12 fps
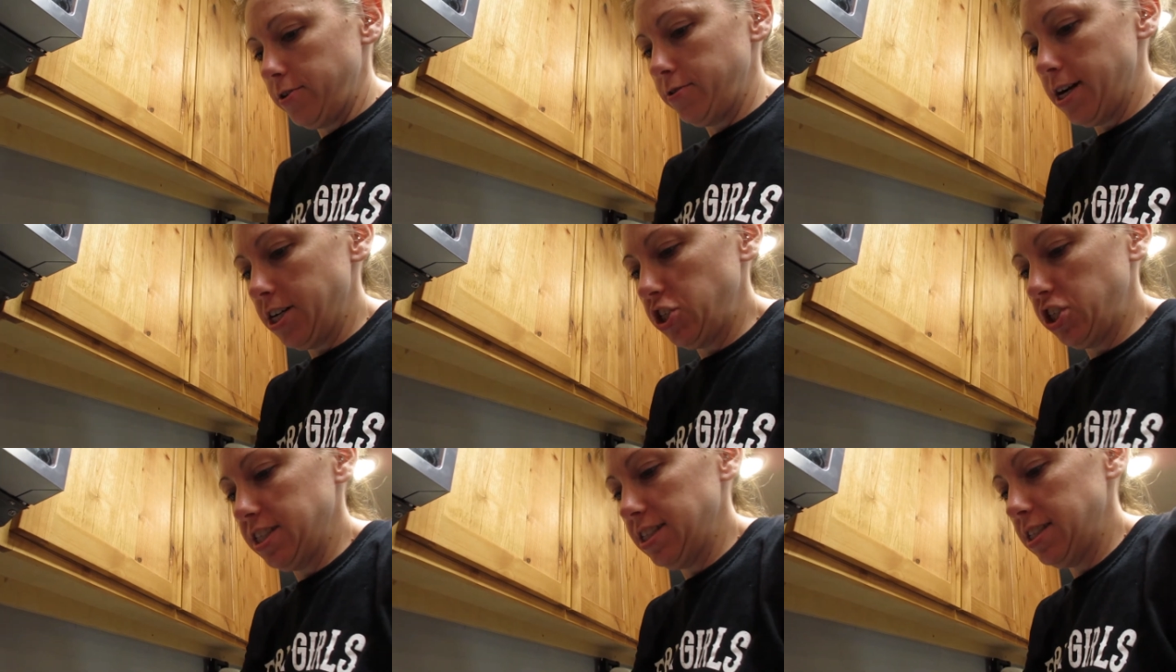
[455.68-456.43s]

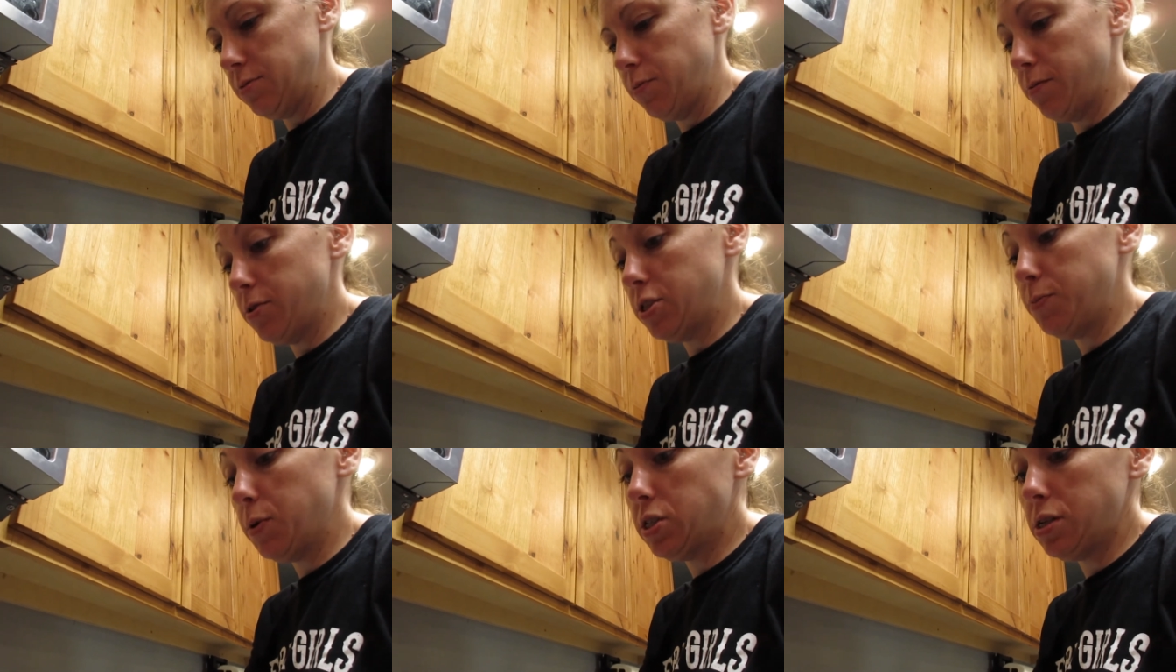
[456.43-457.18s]
directions. We were
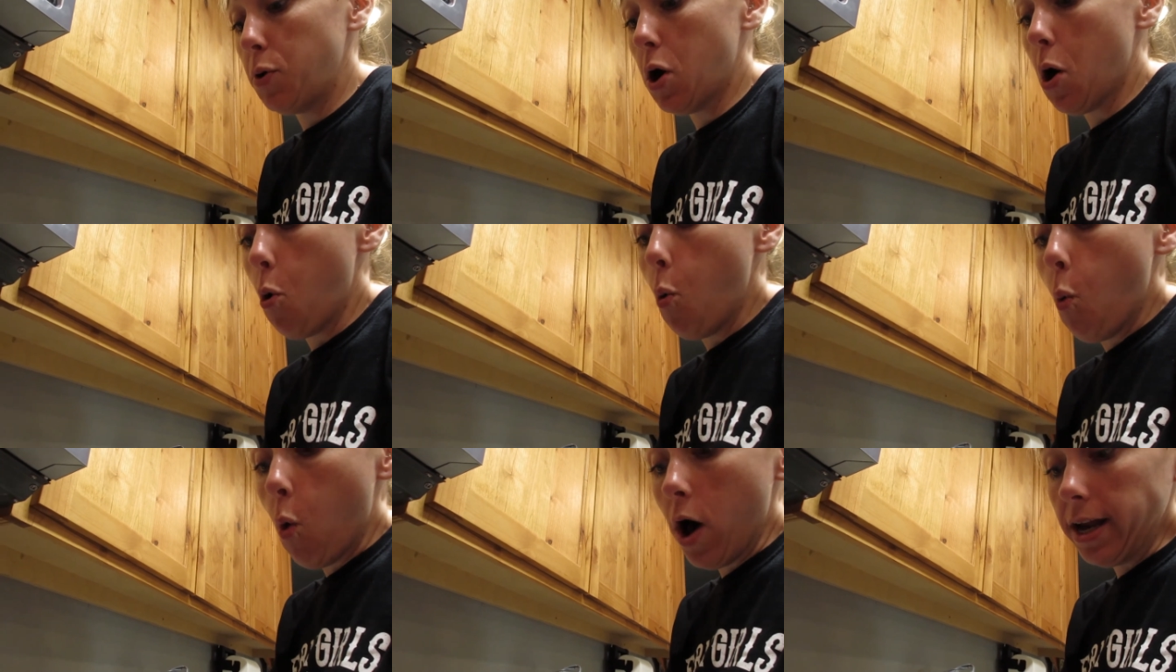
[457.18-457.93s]
supposed to put
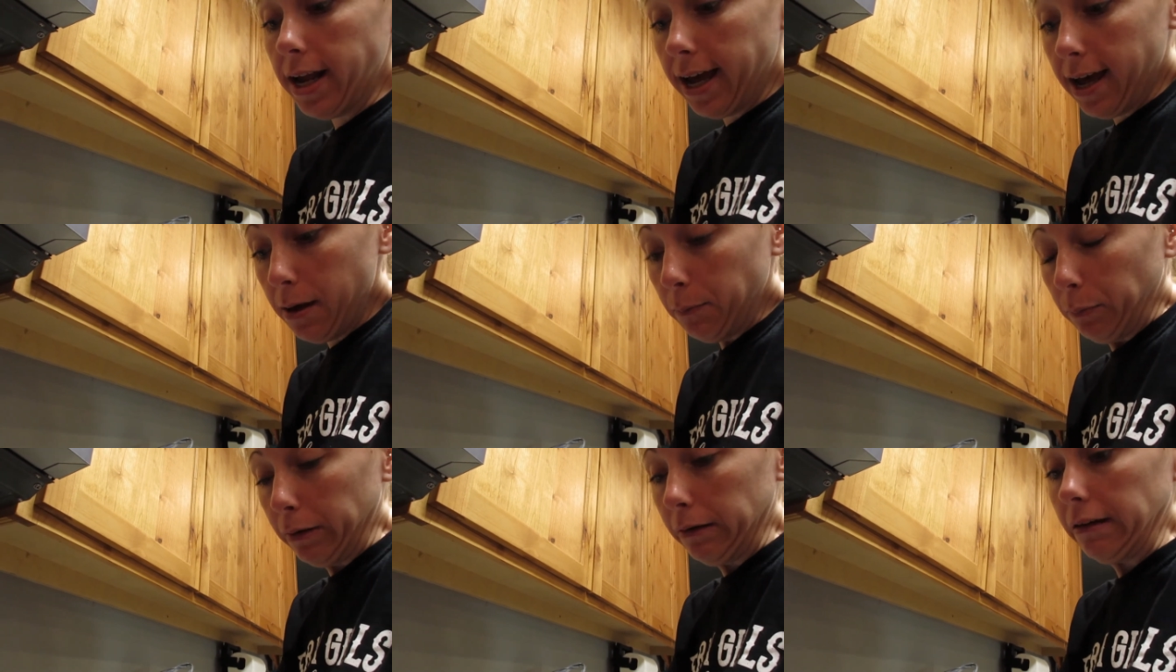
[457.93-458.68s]
one
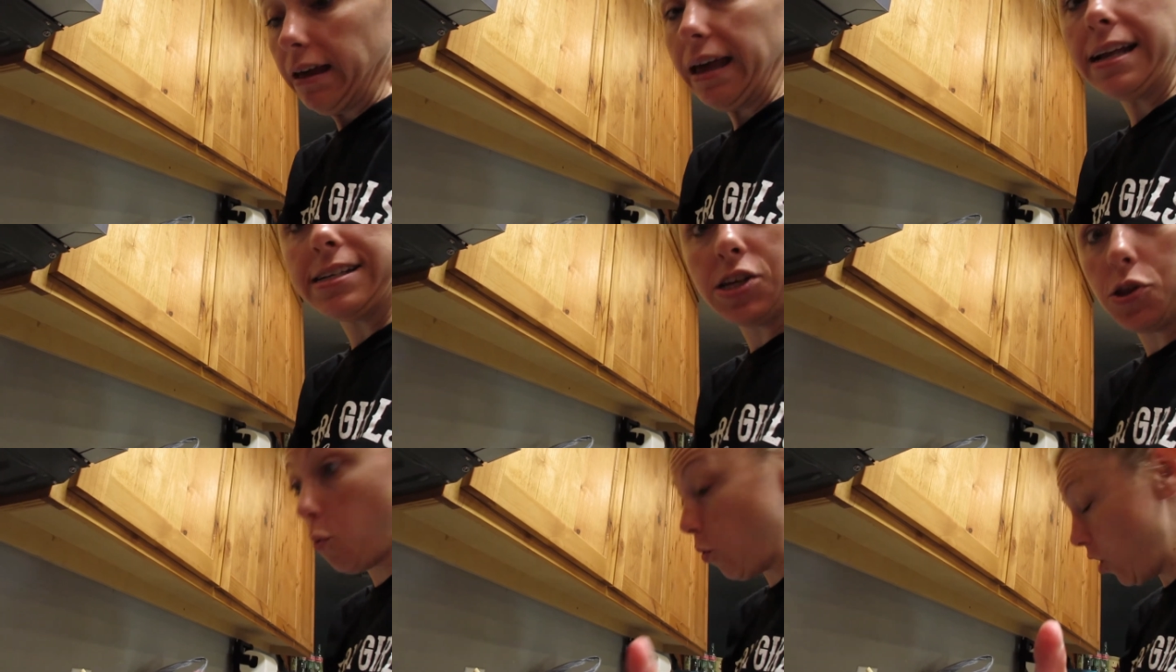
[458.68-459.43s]
cup into
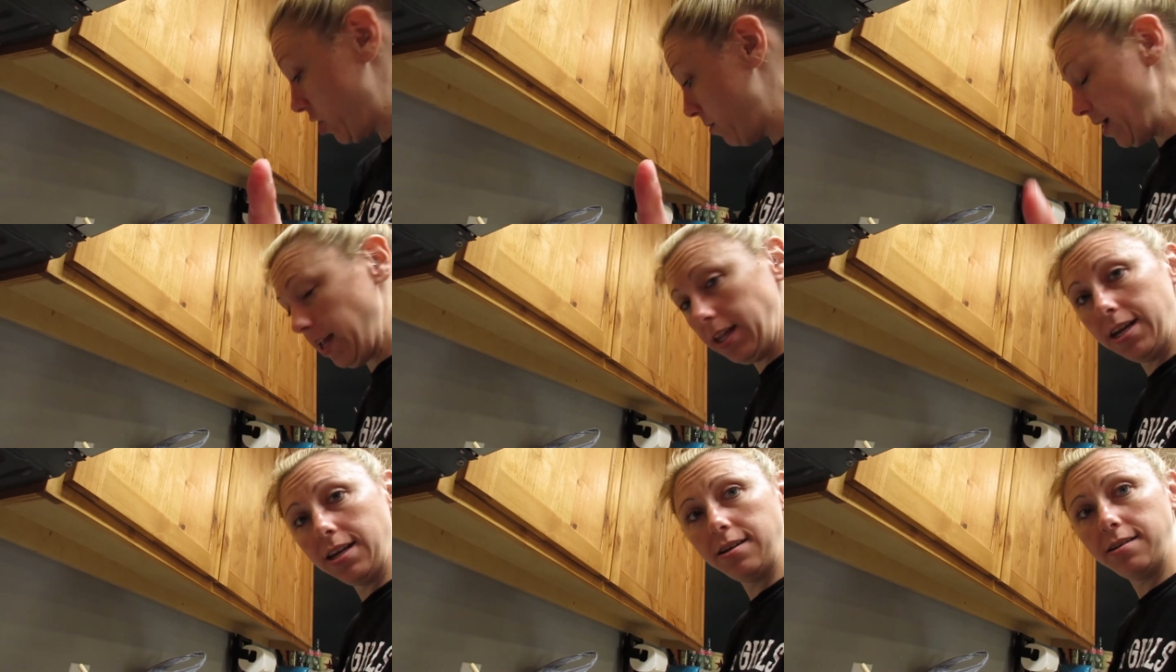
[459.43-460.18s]
the
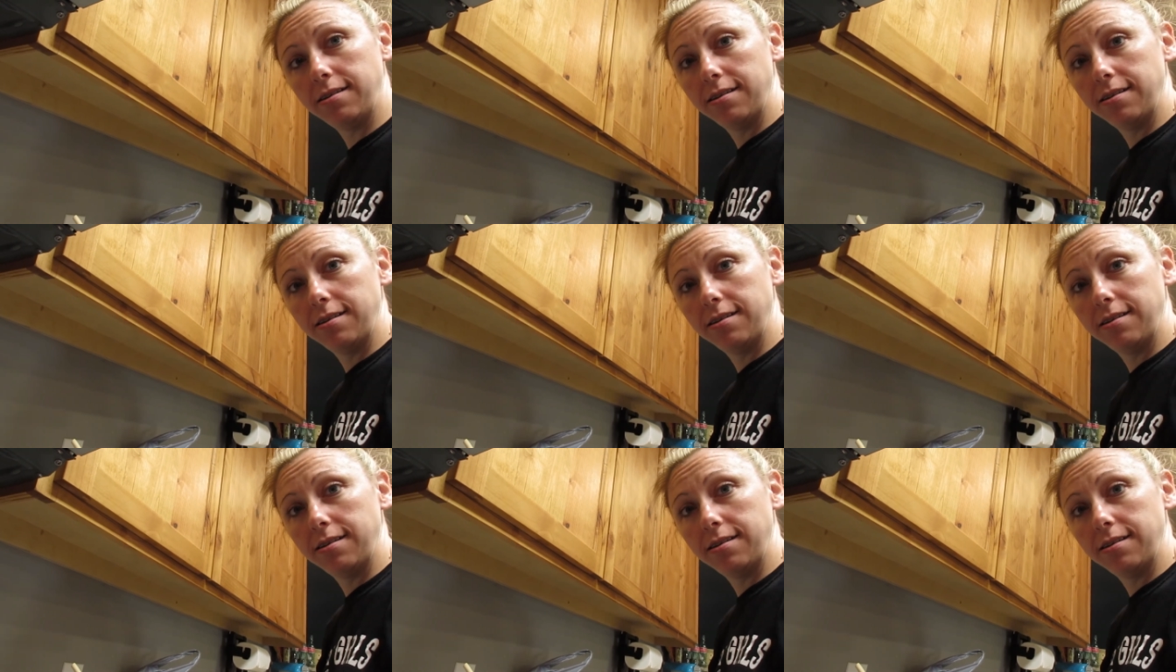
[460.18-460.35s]
watermelon